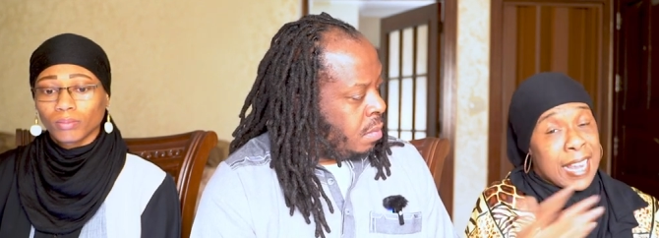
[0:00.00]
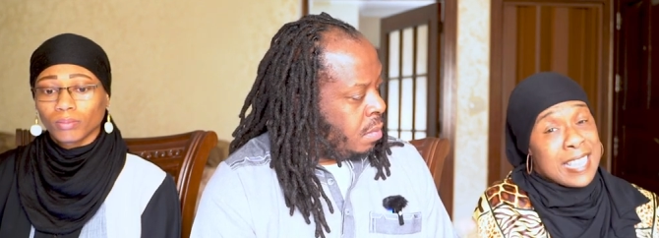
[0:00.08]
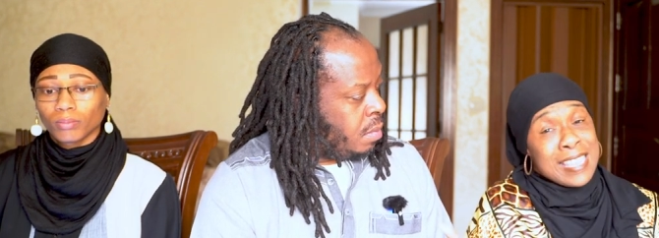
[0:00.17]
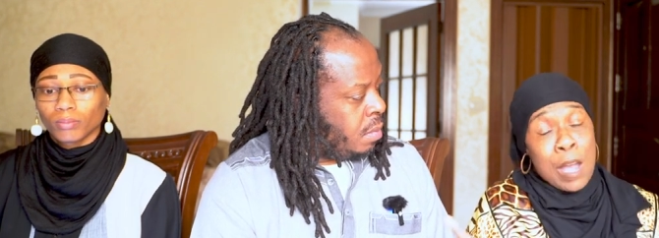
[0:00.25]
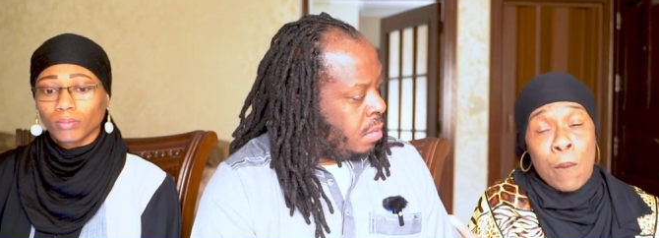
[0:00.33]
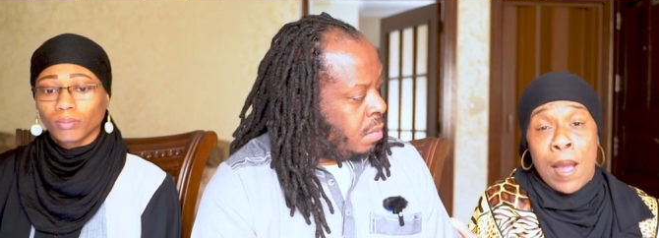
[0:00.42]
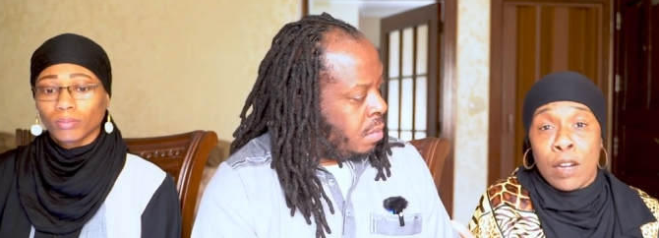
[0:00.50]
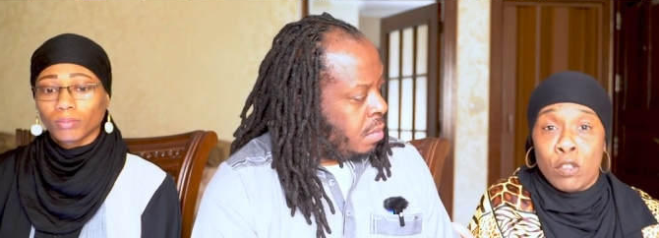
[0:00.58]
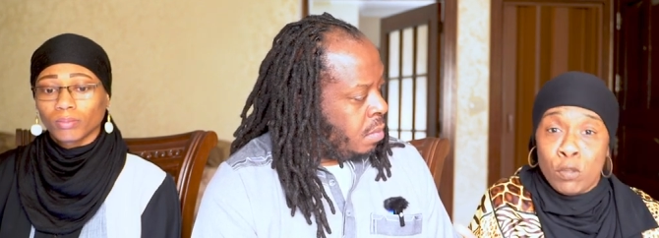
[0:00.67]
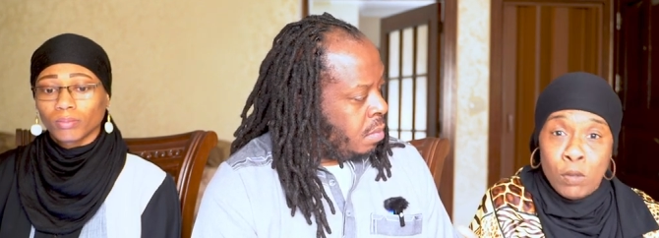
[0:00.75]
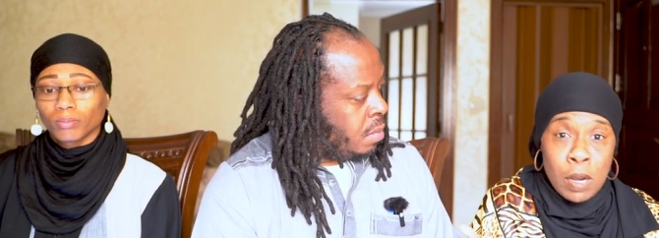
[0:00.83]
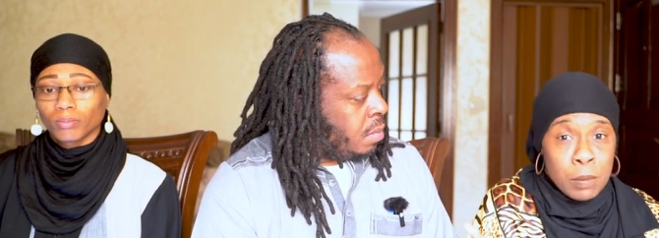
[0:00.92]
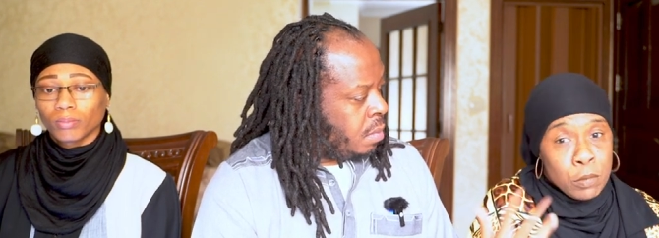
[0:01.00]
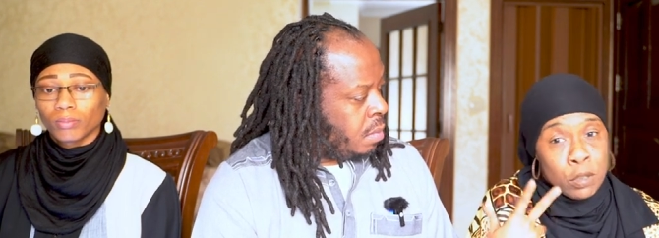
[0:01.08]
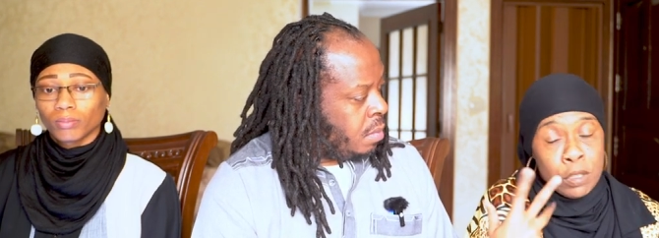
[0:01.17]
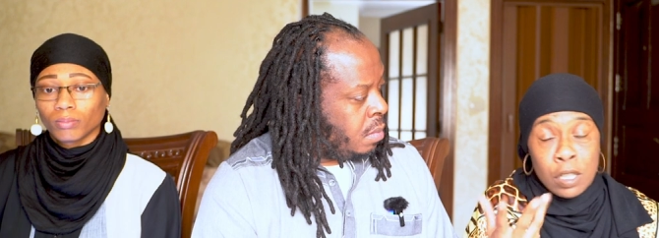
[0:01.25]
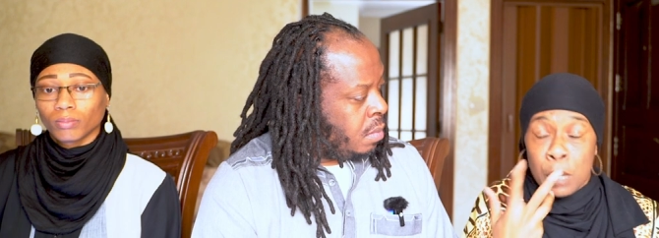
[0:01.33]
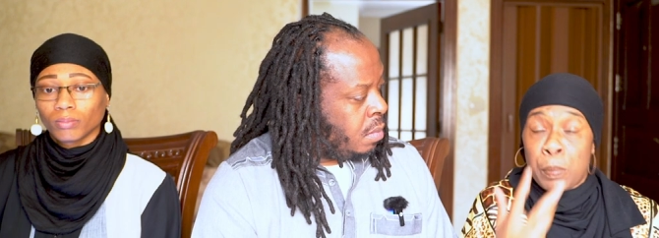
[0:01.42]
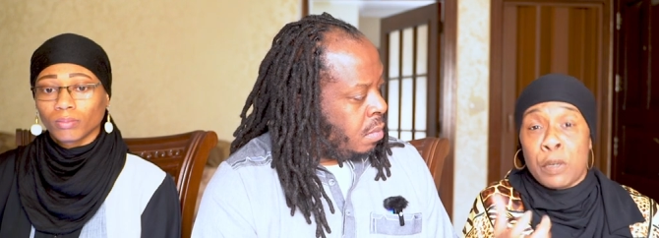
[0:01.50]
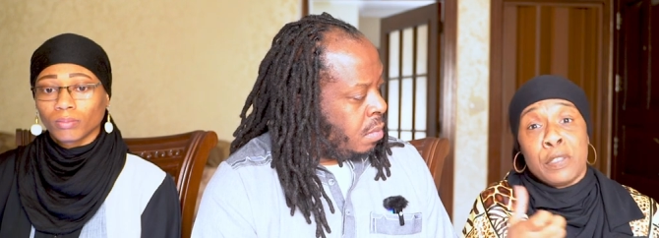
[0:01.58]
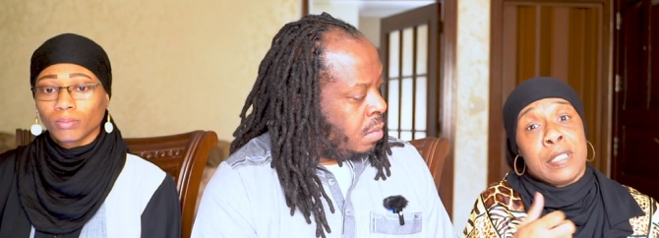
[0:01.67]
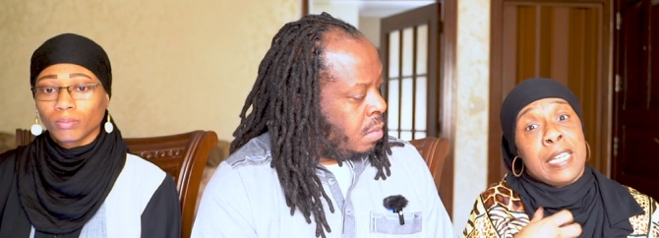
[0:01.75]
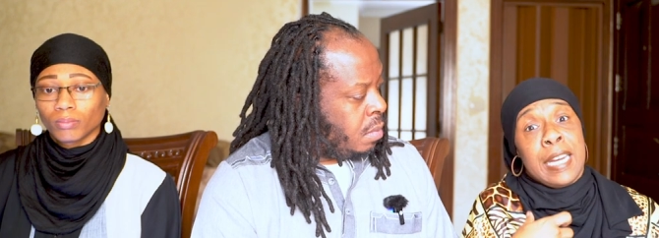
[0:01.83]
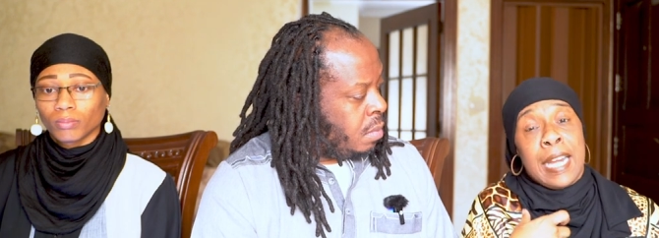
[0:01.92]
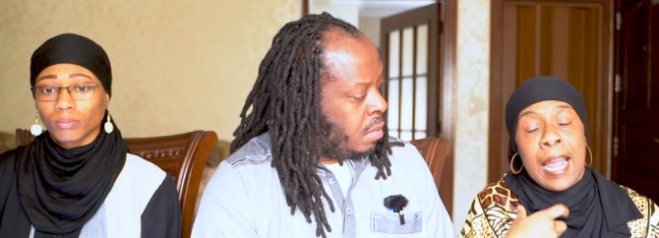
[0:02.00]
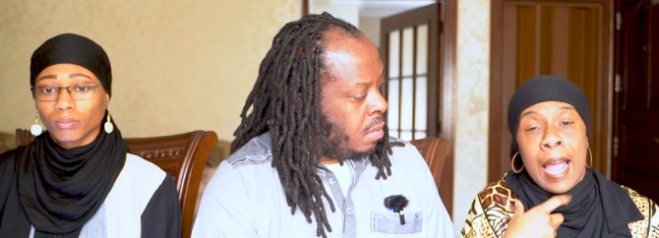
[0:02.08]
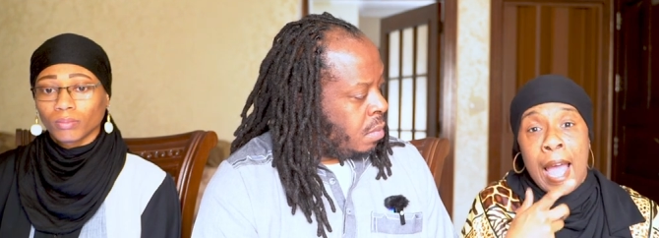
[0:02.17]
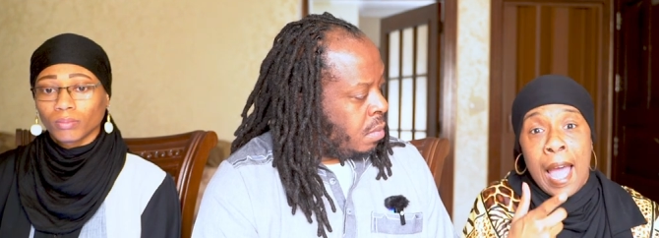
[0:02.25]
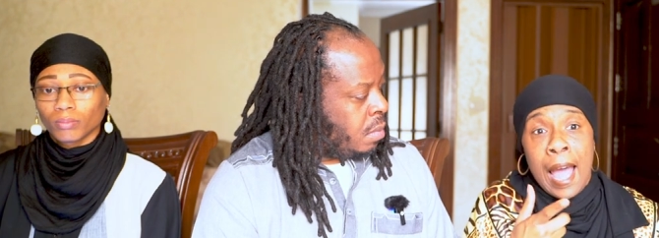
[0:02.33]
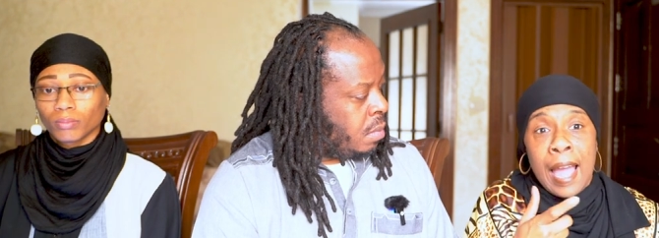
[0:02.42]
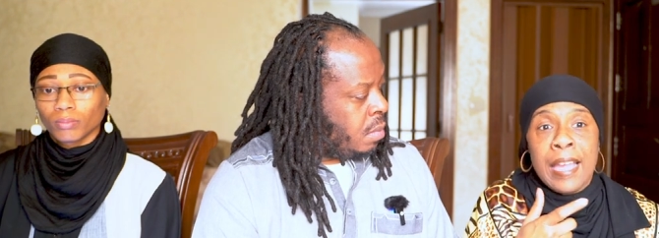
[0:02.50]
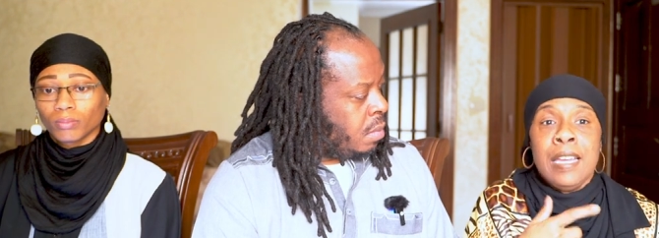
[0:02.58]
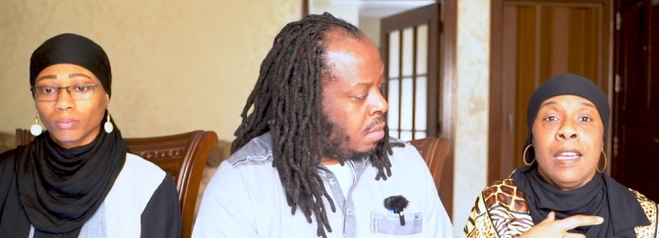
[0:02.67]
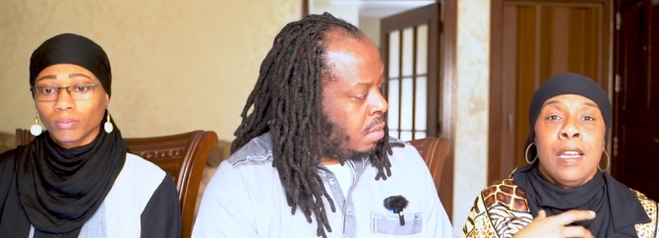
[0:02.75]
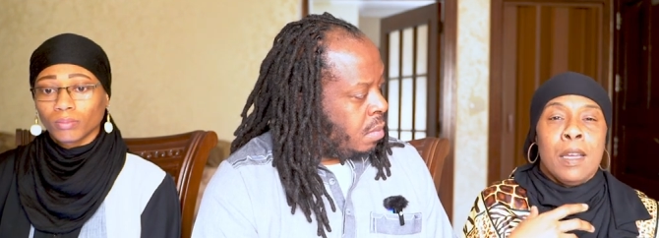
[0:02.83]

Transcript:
Speaker 1: That's how I grew up. You look a person in their eye.